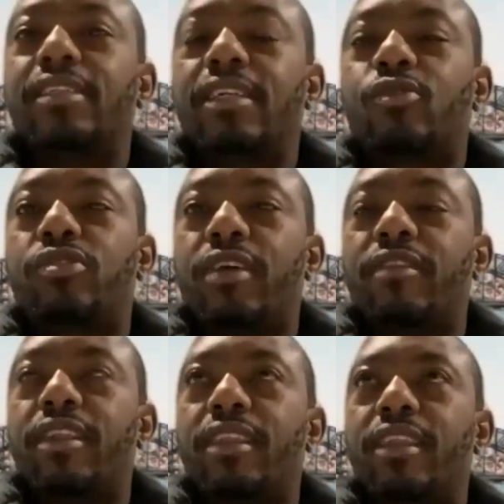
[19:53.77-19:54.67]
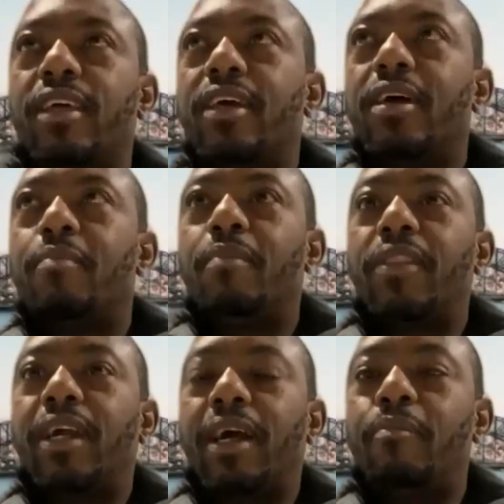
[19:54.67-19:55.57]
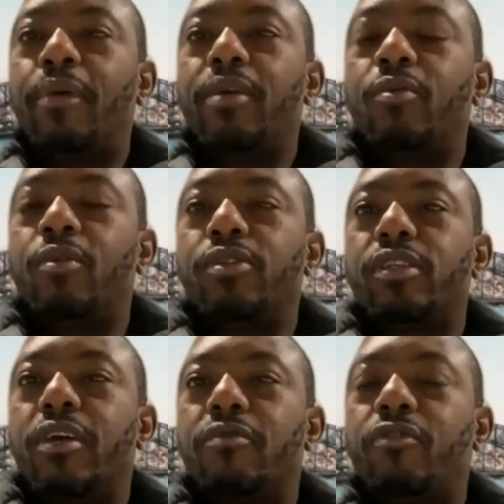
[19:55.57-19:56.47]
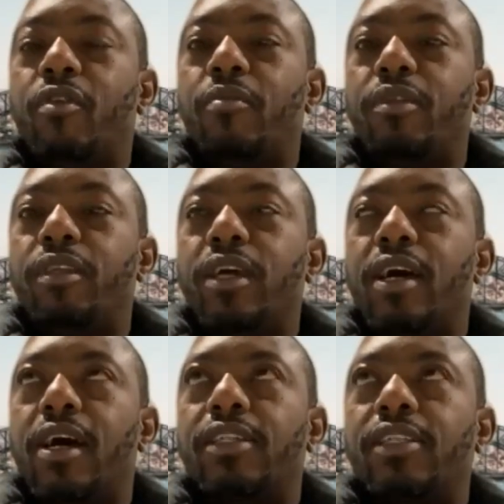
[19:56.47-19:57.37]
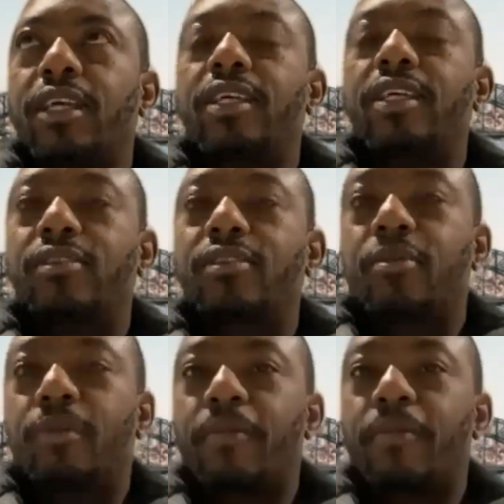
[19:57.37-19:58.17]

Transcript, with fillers: six to seven but the company was uh, formed uh, 10 years ago.